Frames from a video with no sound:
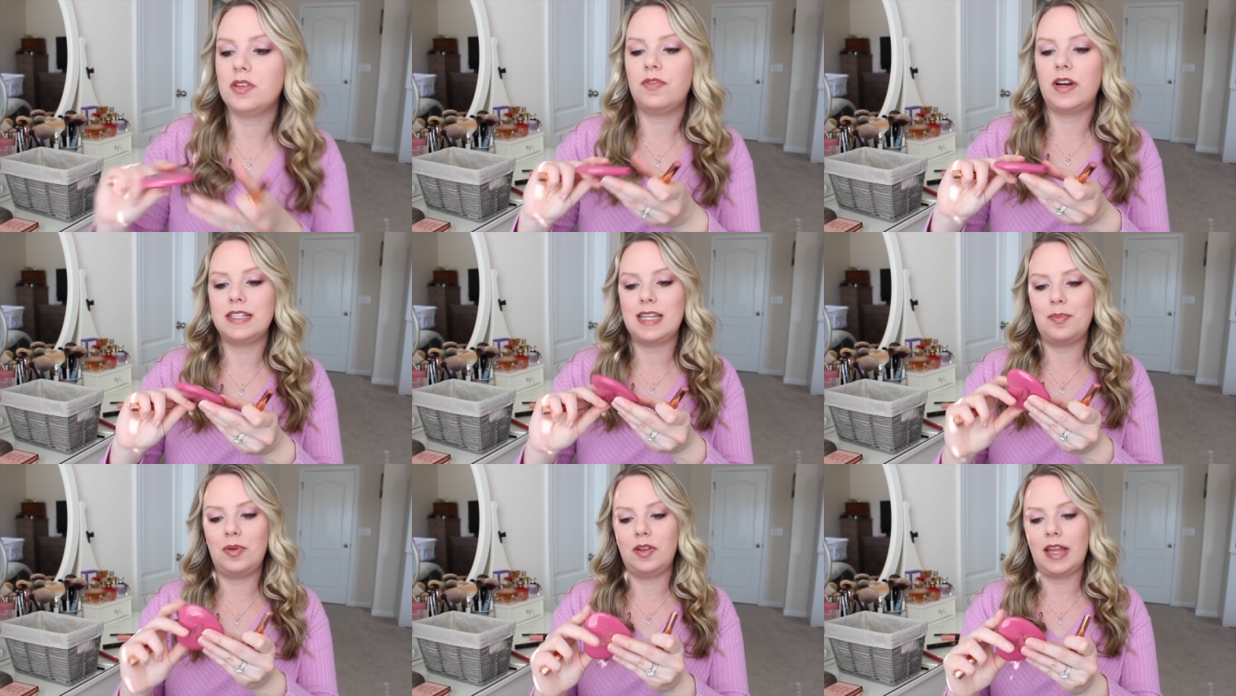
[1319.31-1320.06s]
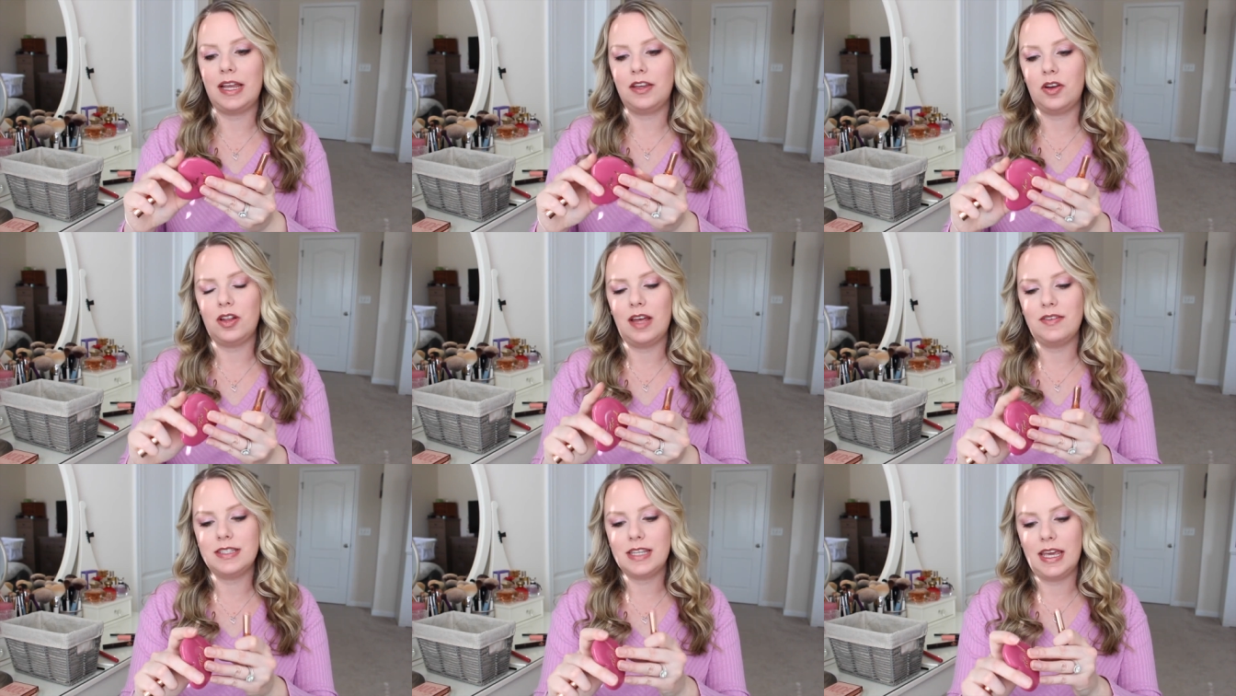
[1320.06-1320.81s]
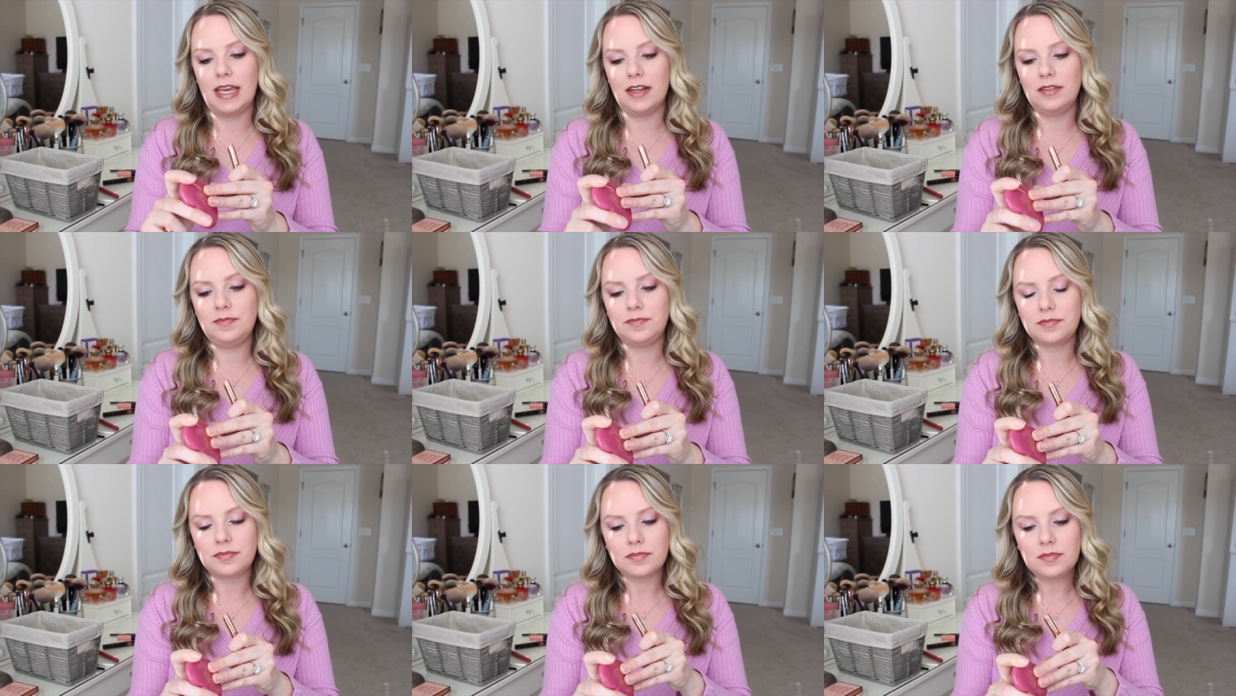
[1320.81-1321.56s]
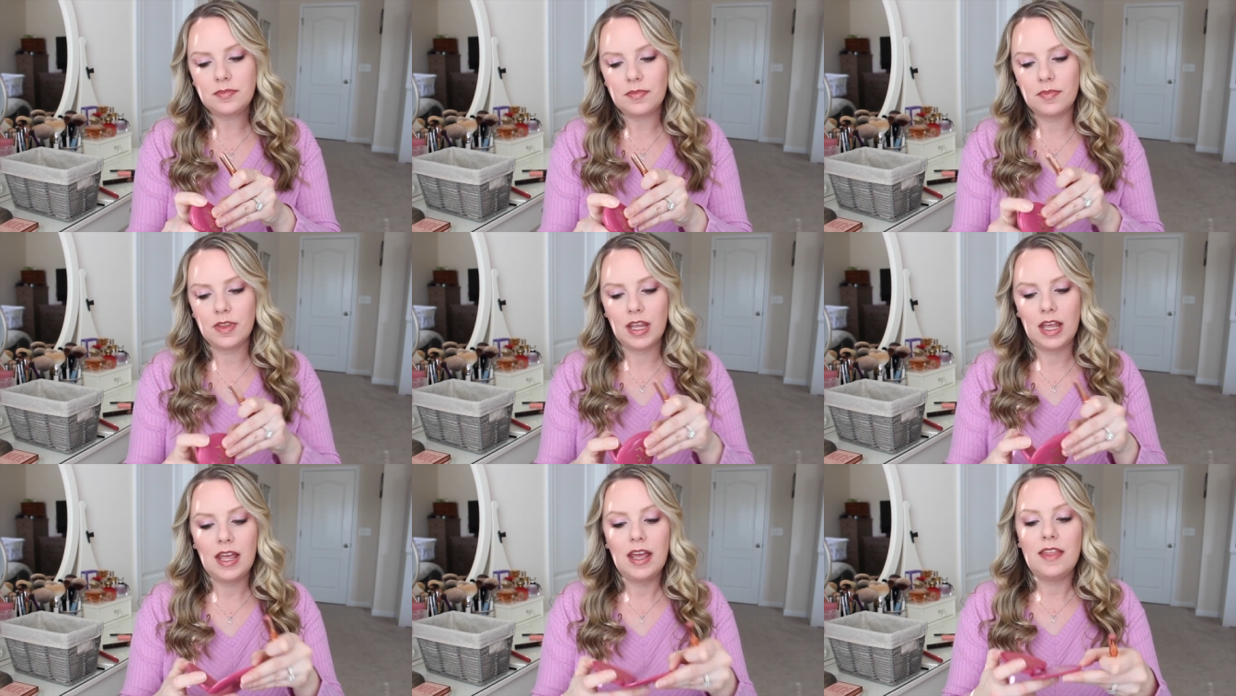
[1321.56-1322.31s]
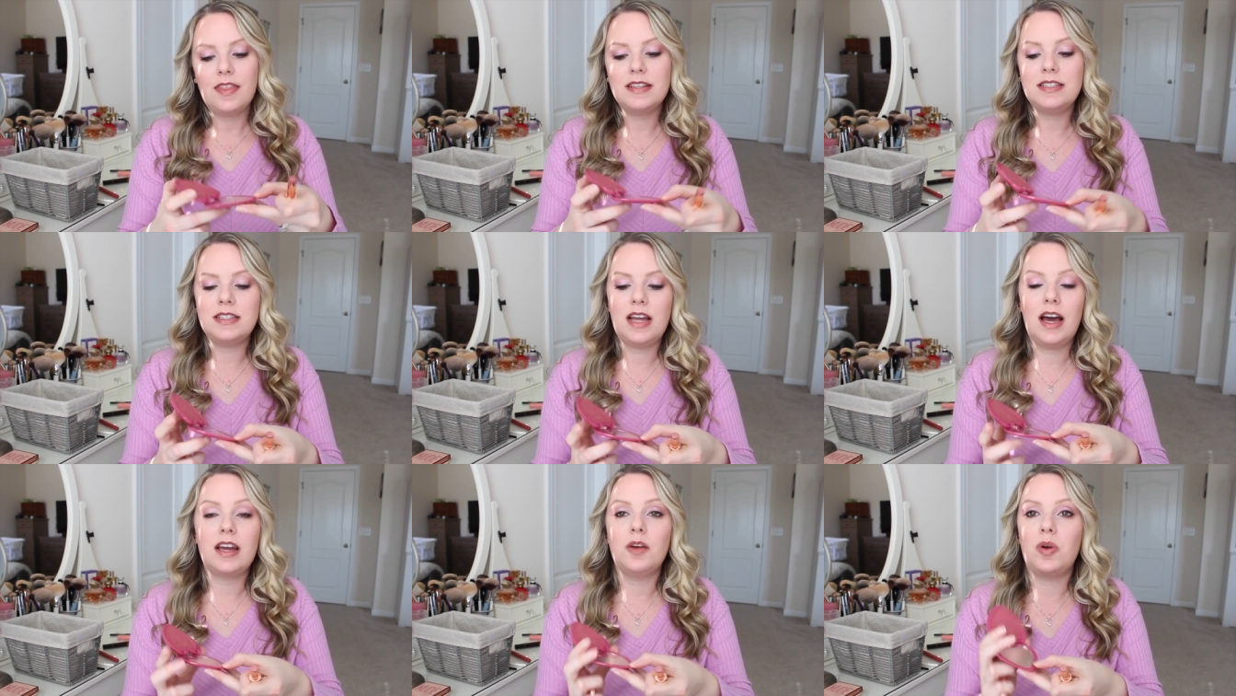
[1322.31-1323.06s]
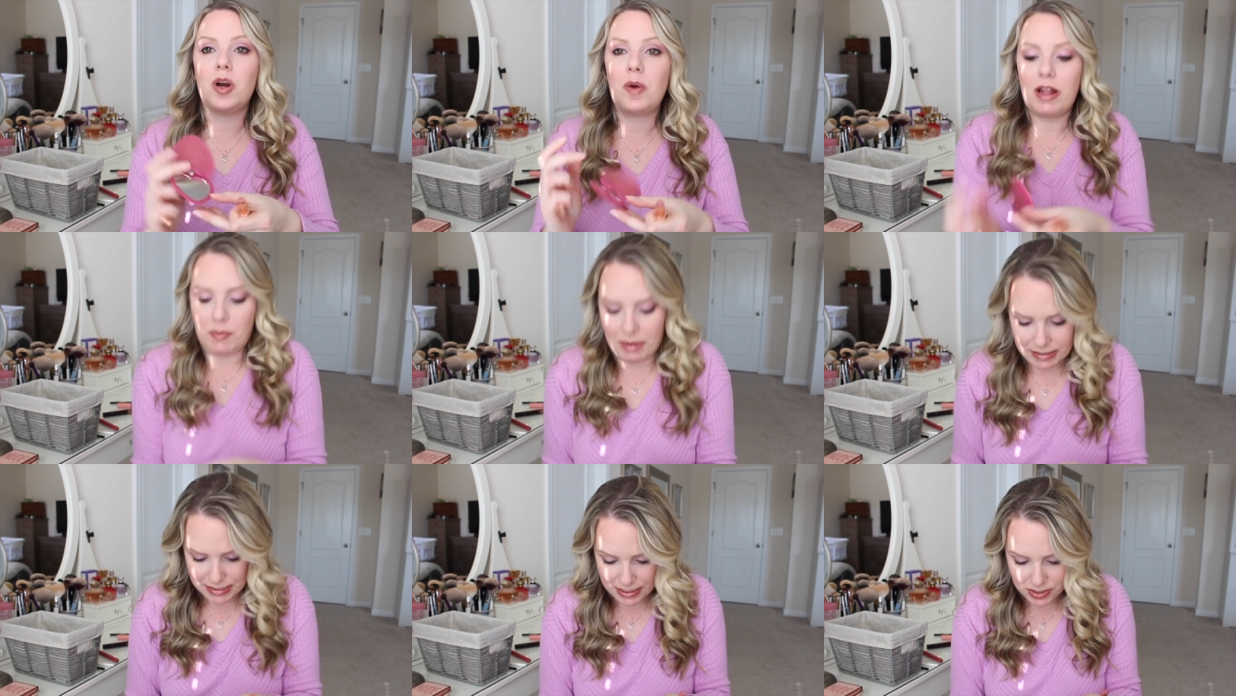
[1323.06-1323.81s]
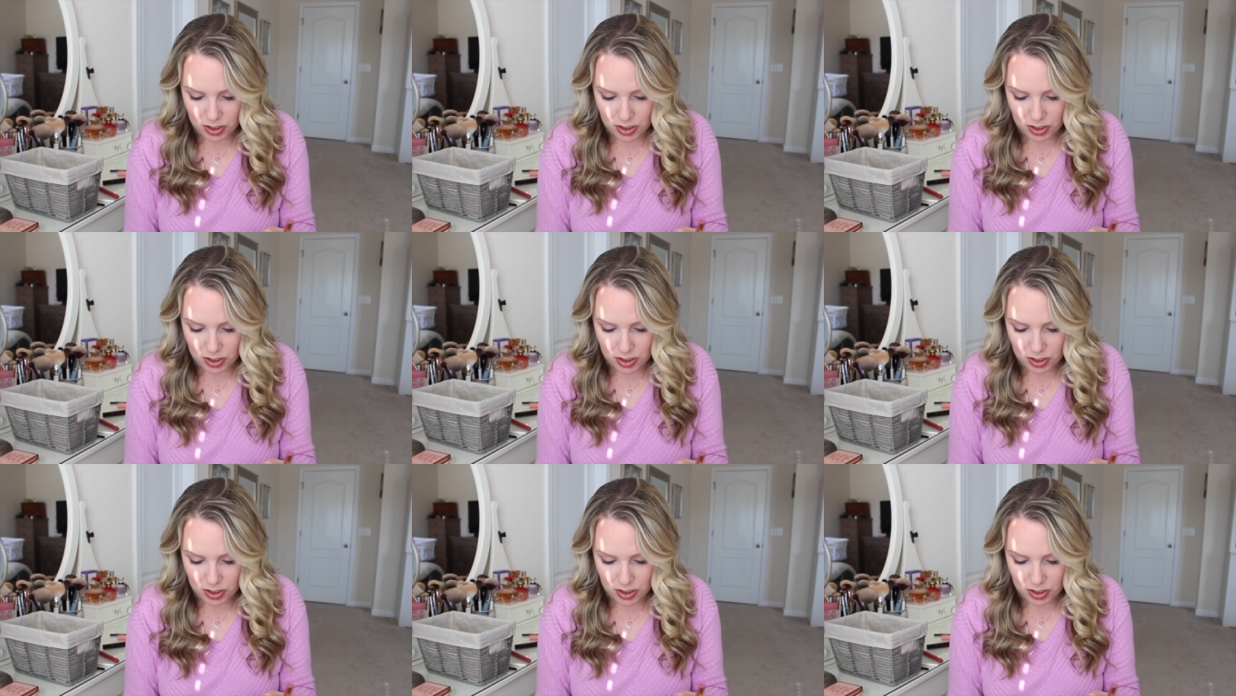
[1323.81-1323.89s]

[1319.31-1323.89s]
So for example, like Your Love is King, this is not going to work well on my skin